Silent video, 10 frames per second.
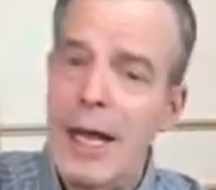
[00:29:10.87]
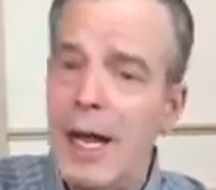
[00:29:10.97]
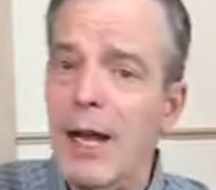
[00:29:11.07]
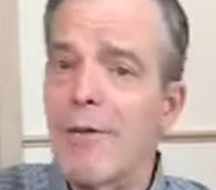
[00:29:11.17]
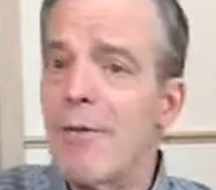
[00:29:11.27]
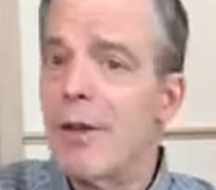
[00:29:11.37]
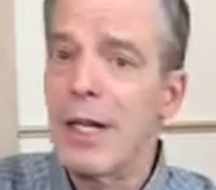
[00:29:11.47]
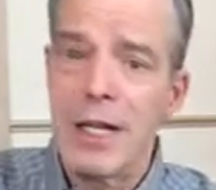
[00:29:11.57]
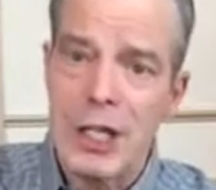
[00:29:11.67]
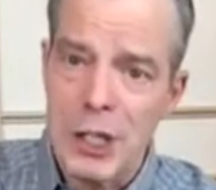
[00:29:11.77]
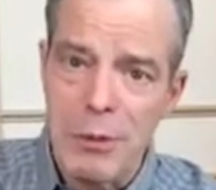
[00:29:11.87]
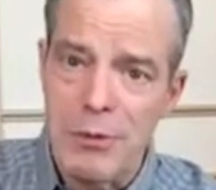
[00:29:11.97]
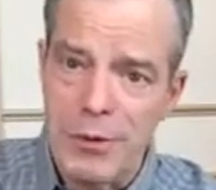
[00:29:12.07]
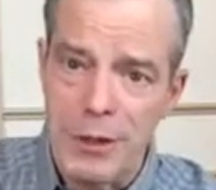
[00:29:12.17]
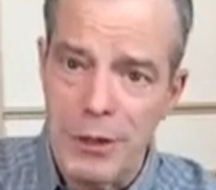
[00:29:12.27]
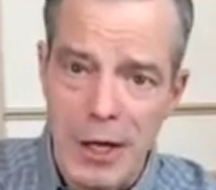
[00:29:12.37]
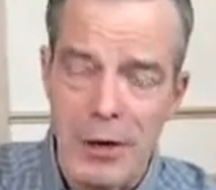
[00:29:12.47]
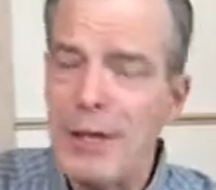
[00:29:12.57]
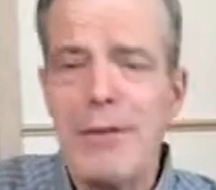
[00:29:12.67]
And everything needs to be figured out.